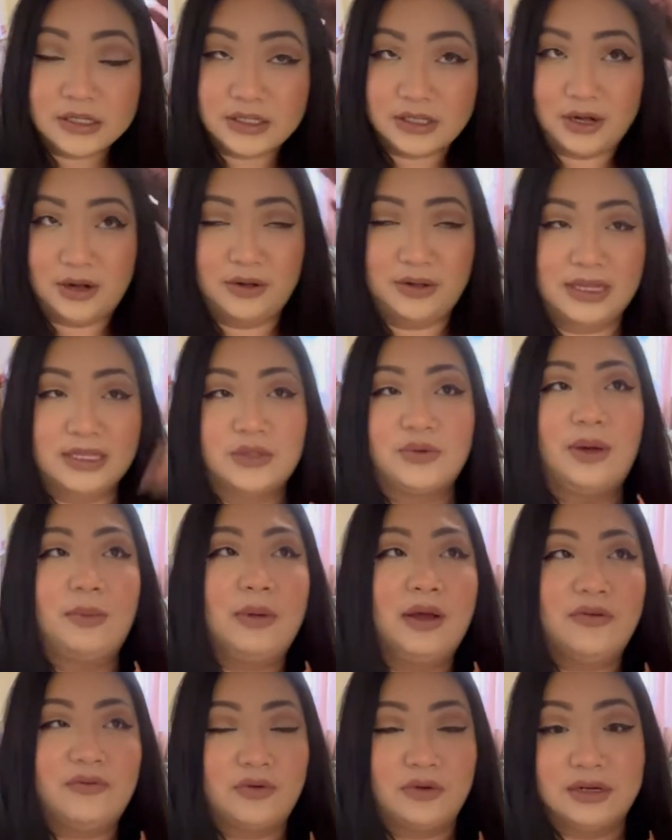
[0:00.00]
so that's why
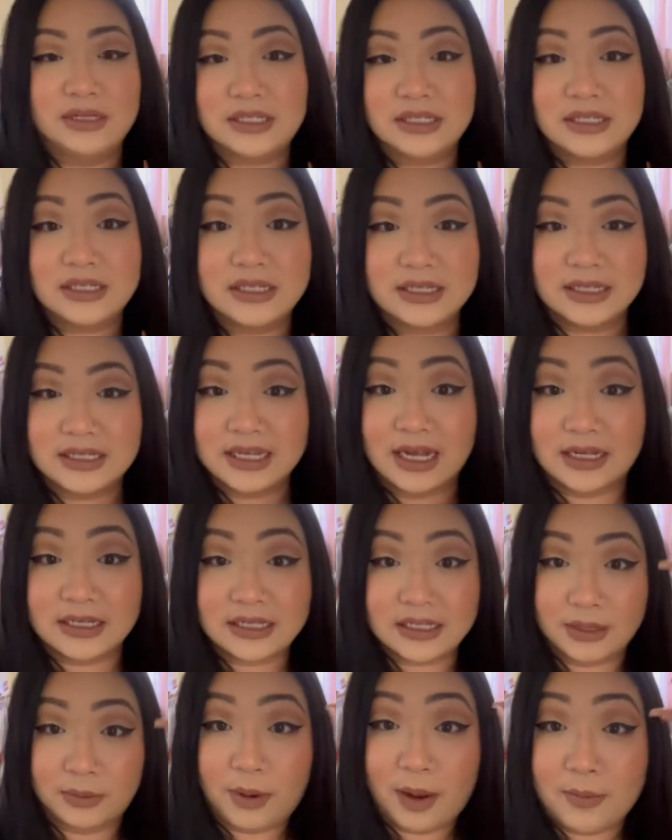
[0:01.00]
my voice is
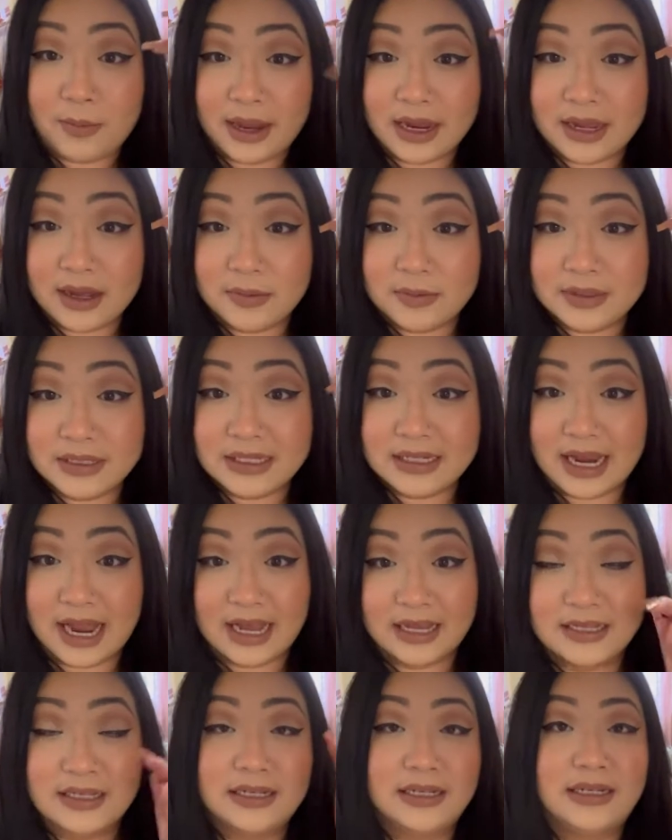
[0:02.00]
disgusting. My makeup is
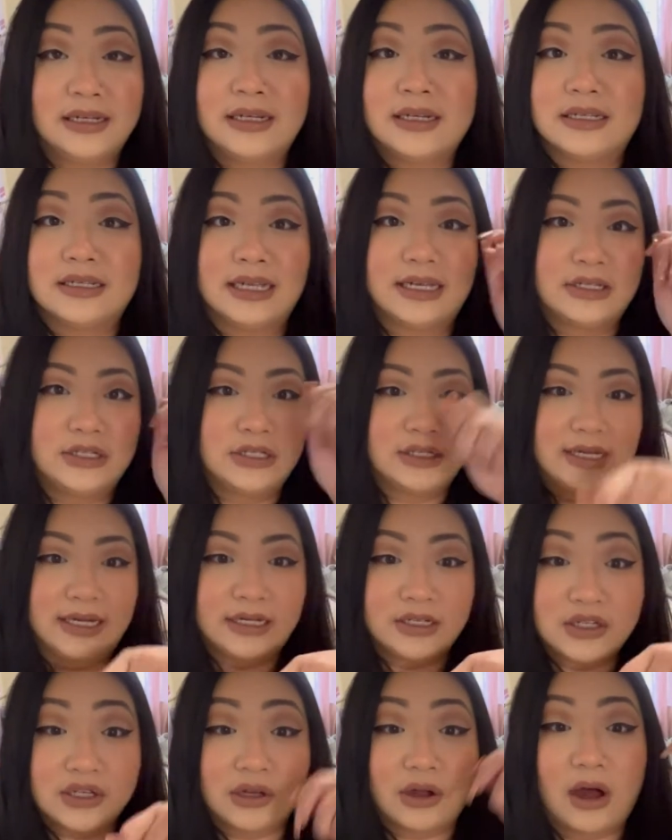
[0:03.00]
nasty because I just like
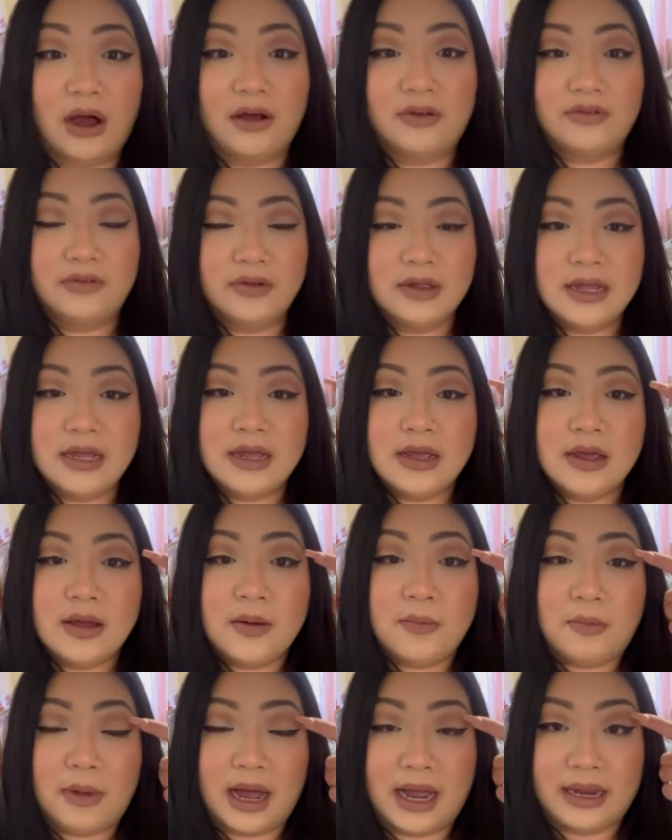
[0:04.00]
took off
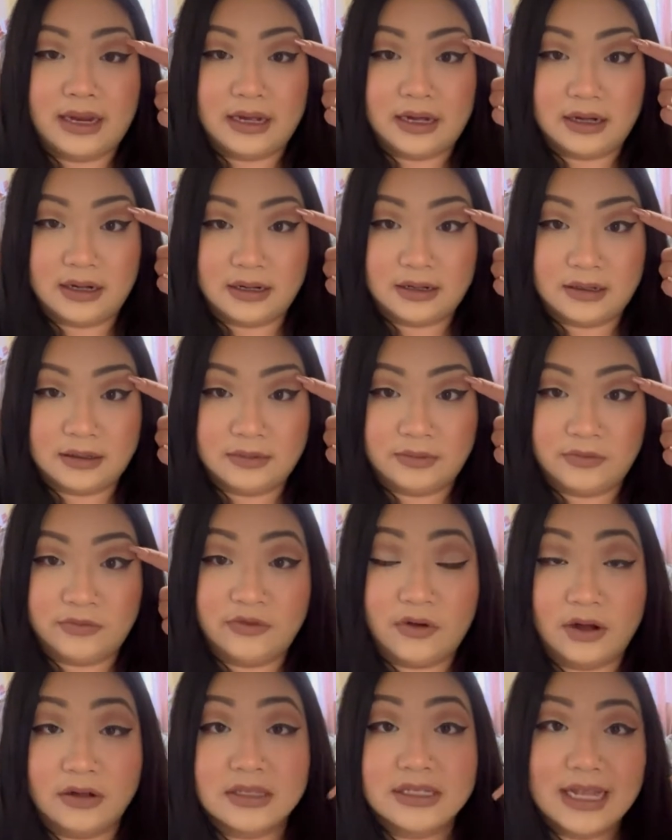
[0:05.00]
my um,
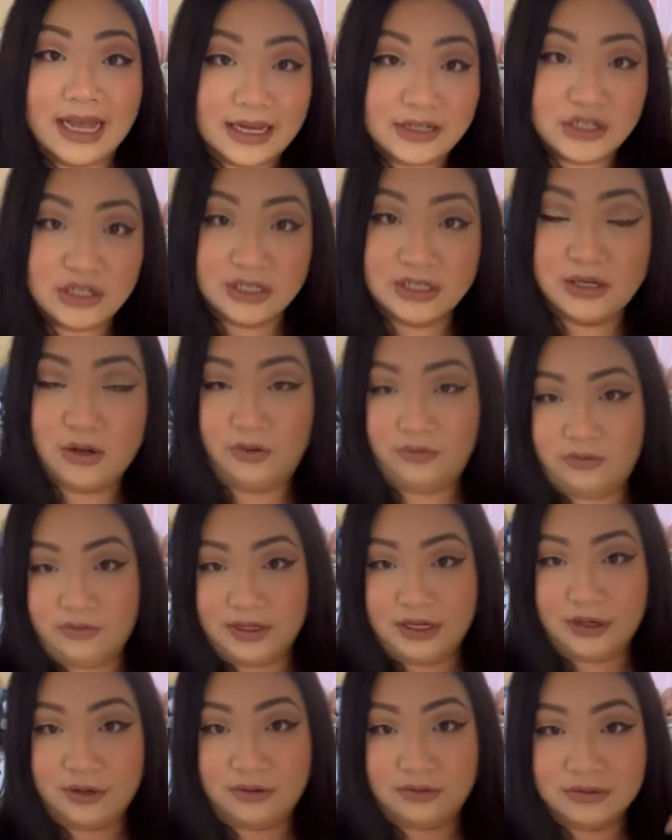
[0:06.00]
false lashes. Hopefully
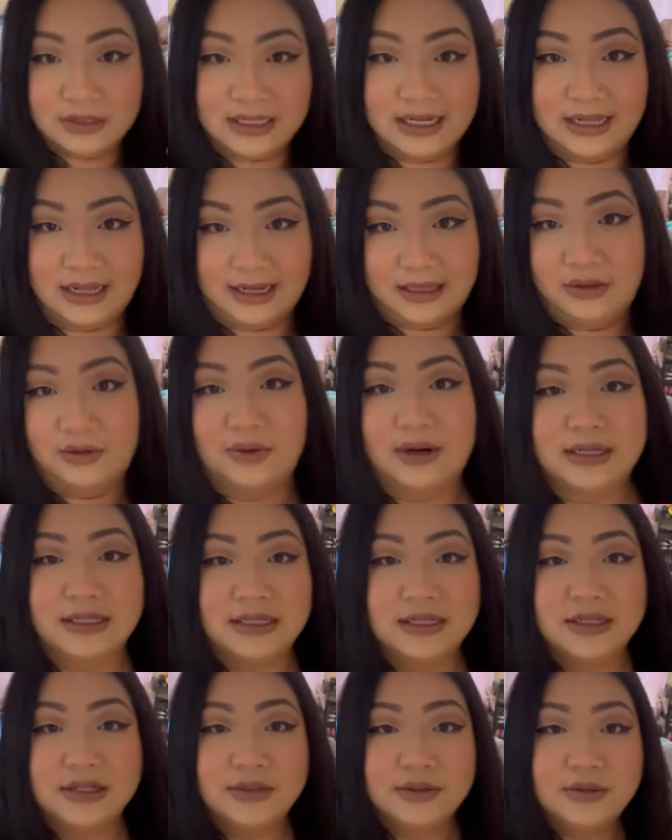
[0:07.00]
you don't see like the
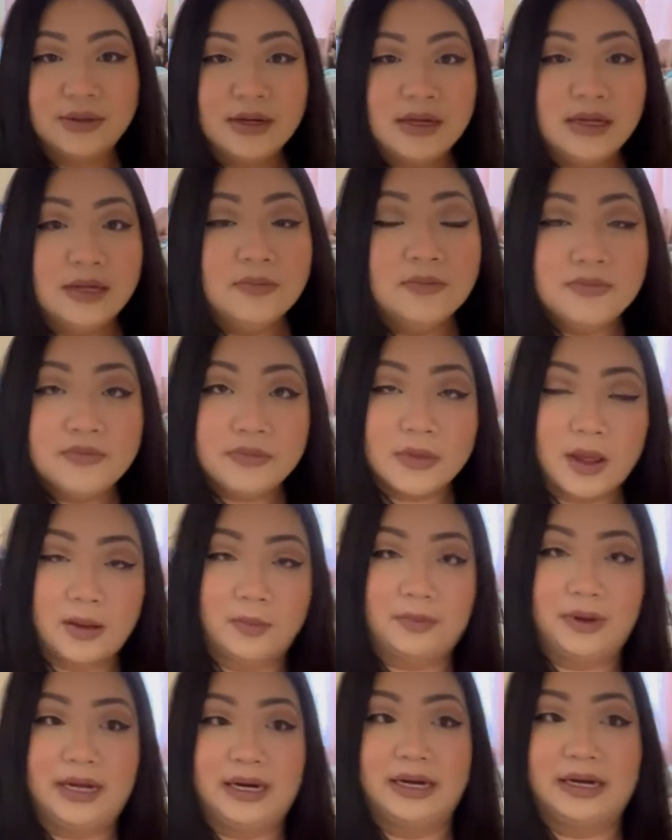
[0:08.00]
residue.
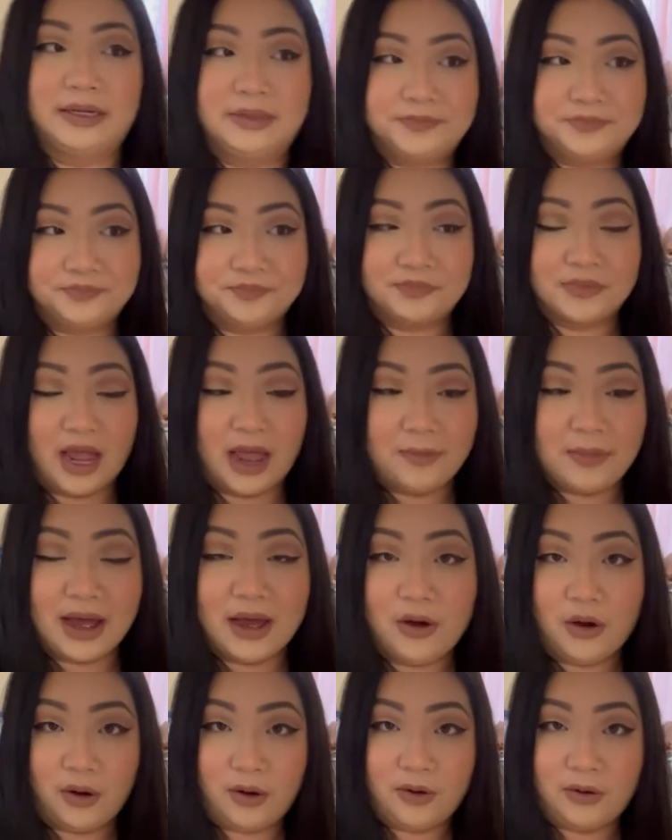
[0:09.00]
But um, I'm at
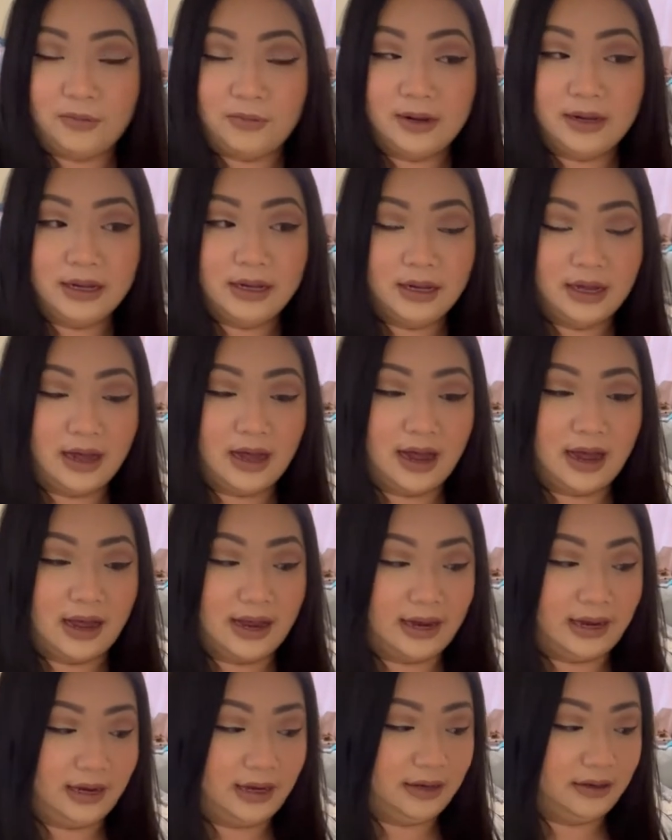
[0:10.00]
home.
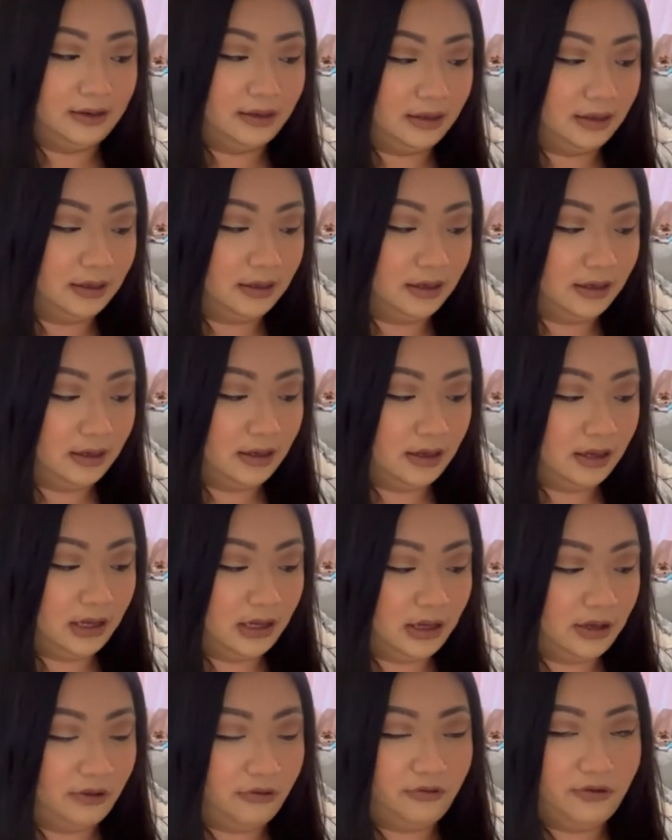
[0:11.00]
I
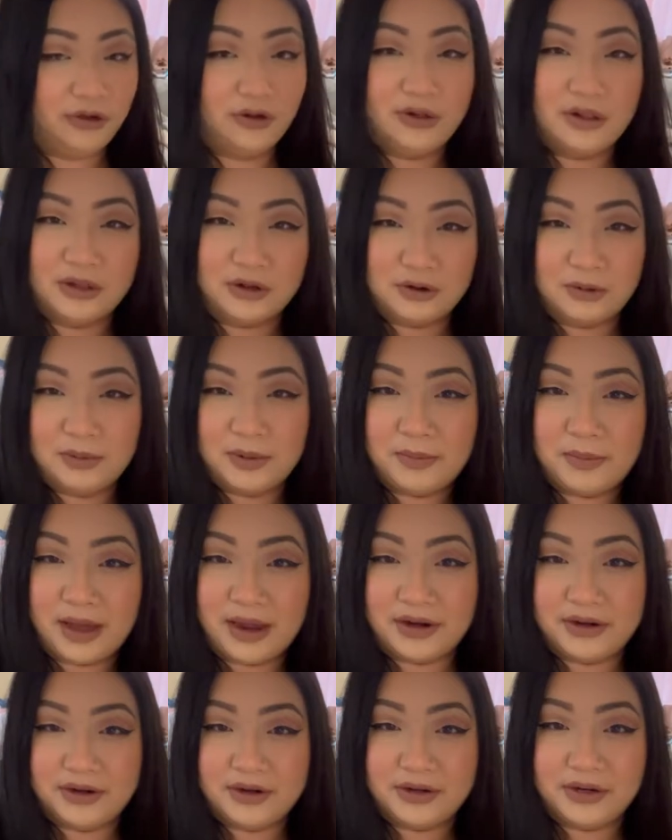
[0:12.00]
feel a little bit
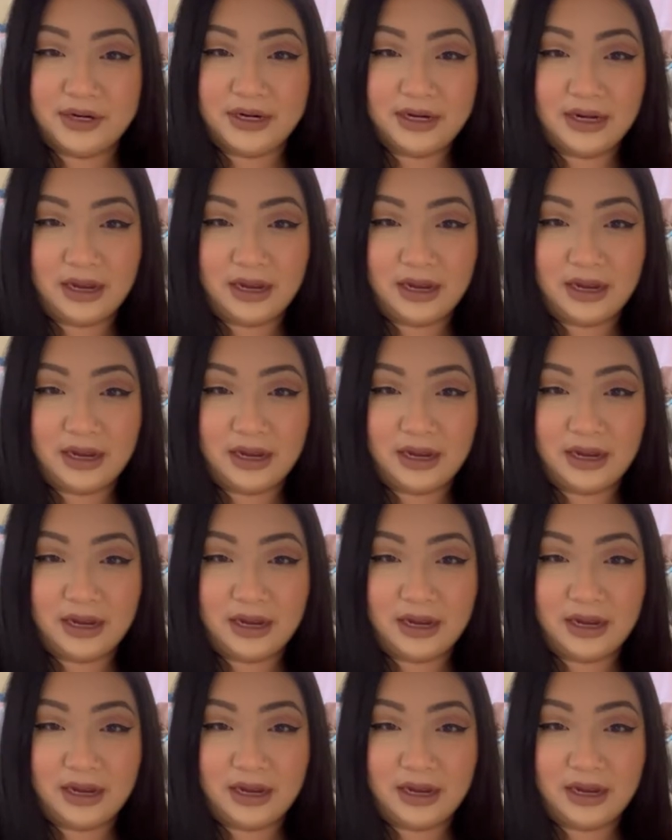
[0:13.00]
better.